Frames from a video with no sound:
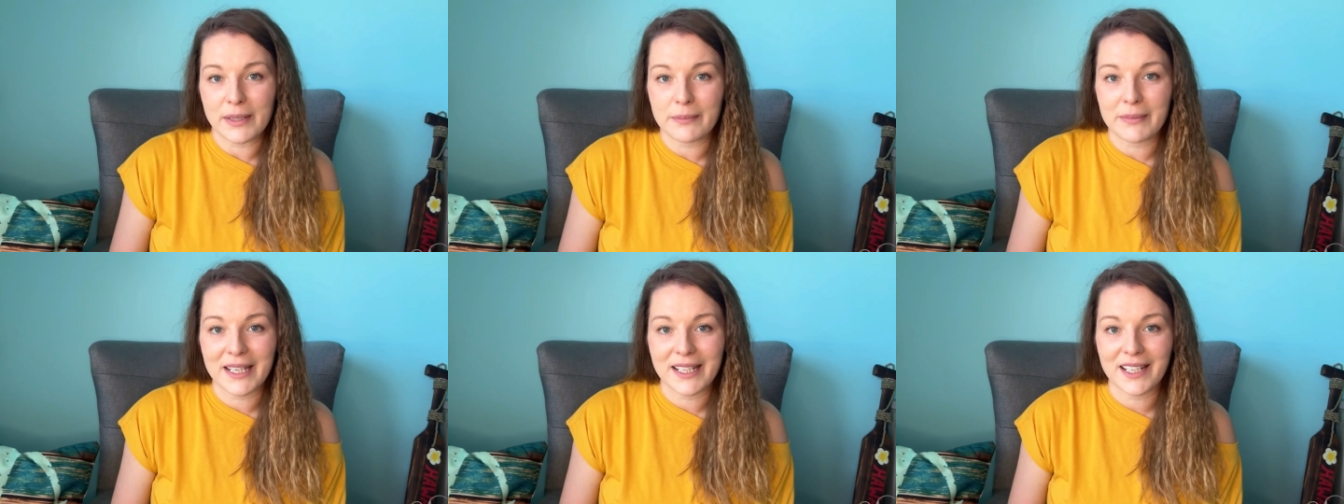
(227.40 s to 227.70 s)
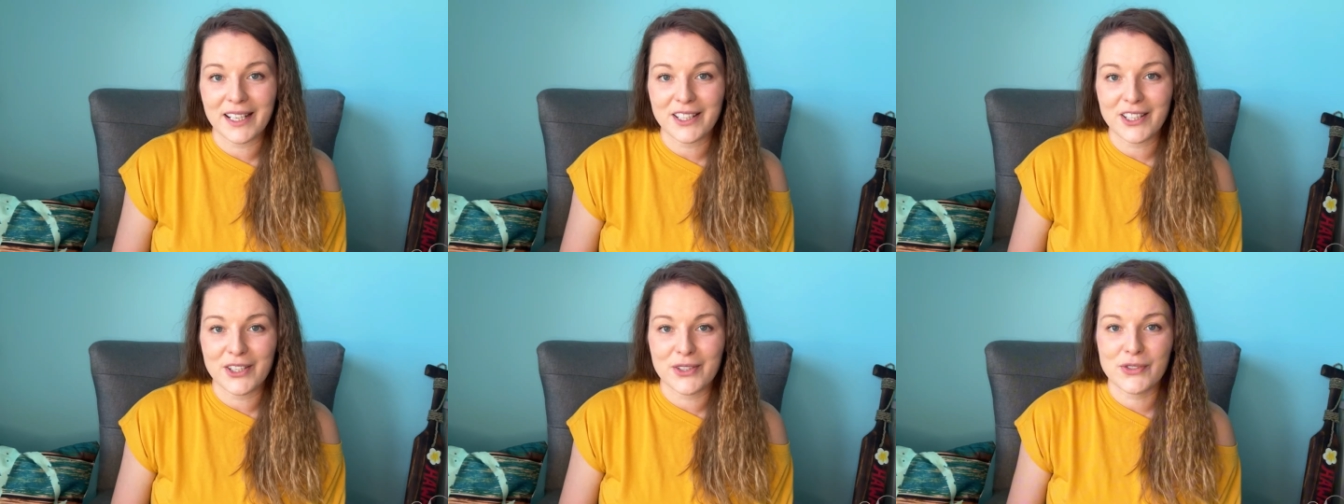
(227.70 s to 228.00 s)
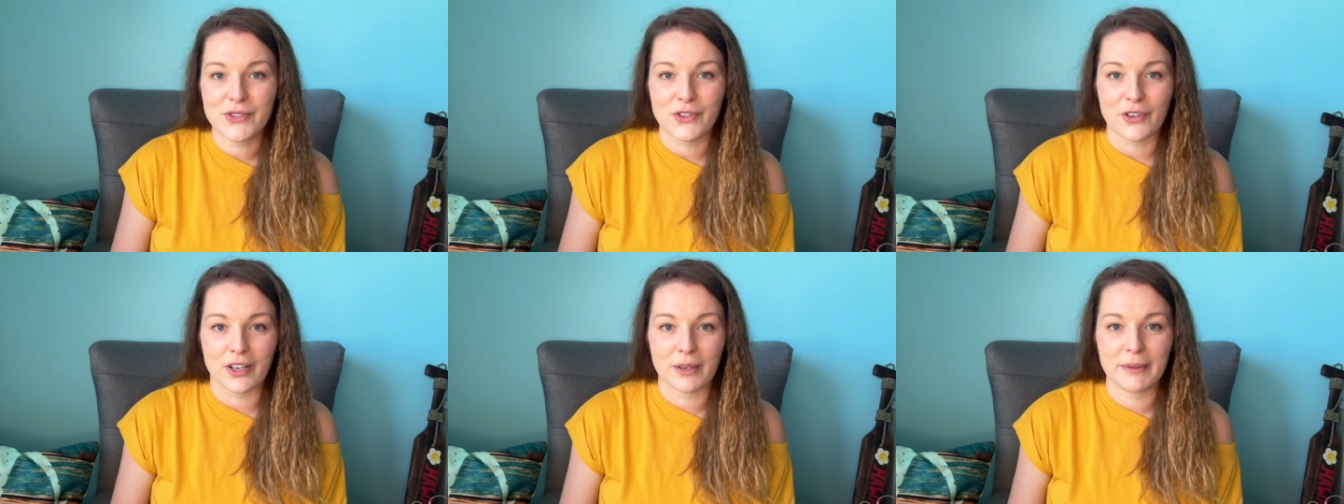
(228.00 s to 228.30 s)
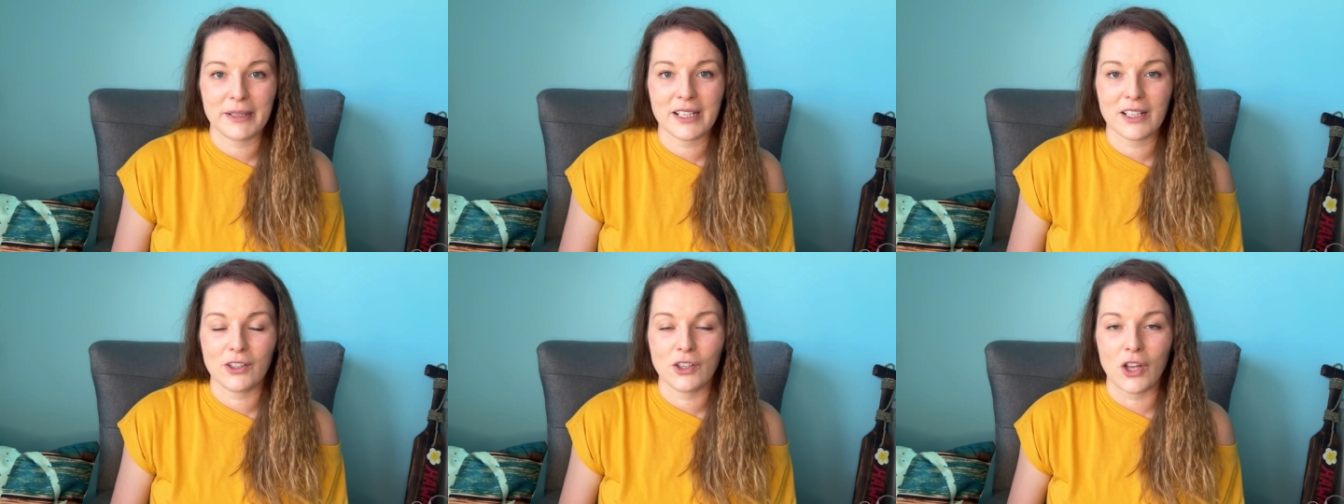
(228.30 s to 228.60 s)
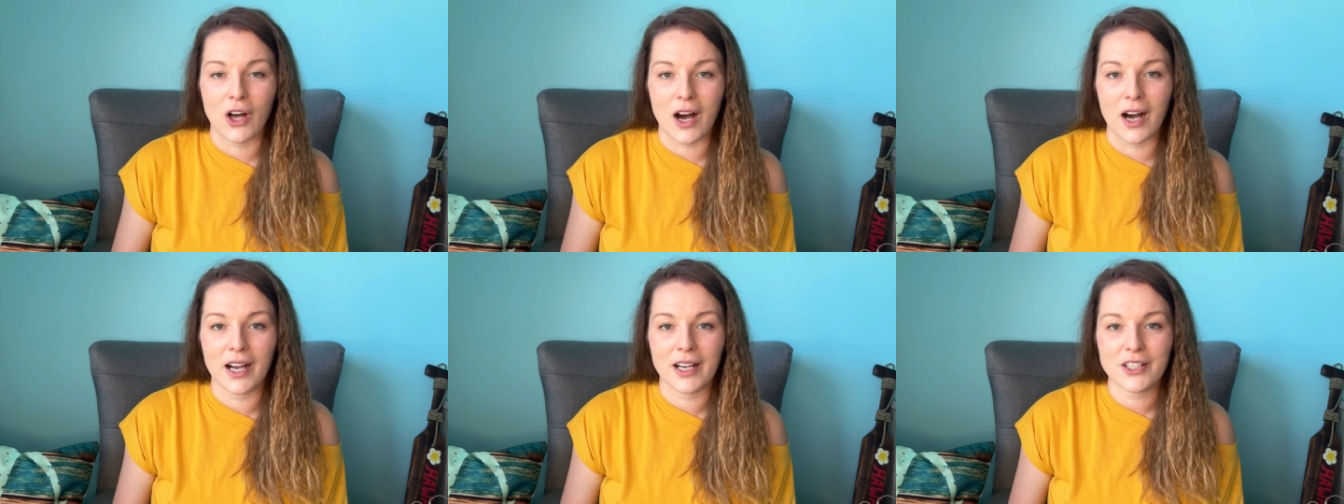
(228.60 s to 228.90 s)
minute you're screaming
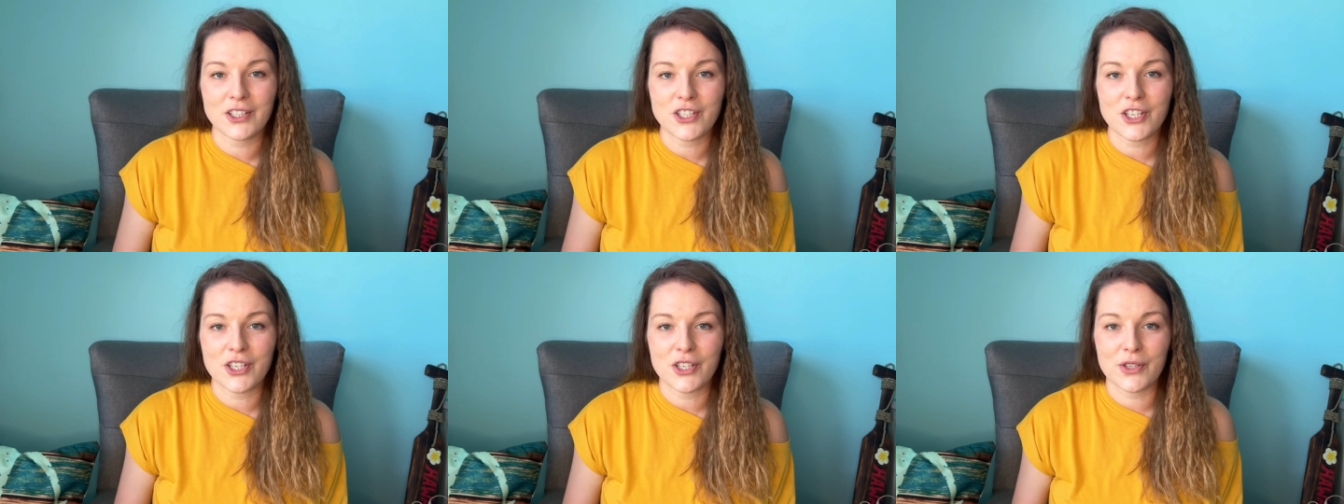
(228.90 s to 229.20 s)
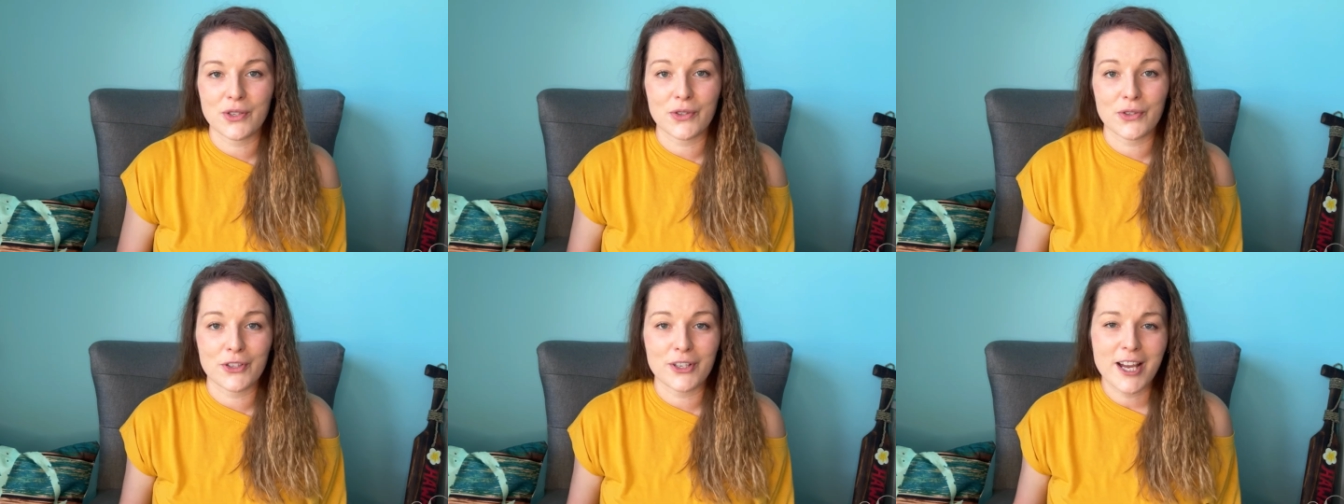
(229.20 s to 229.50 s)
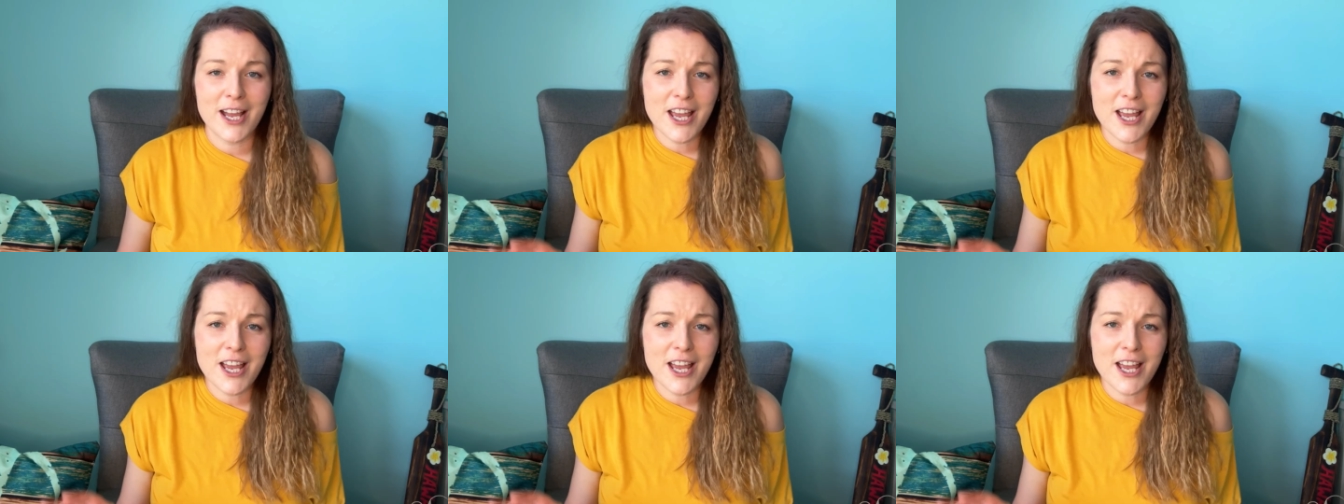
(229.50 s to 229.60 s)
along to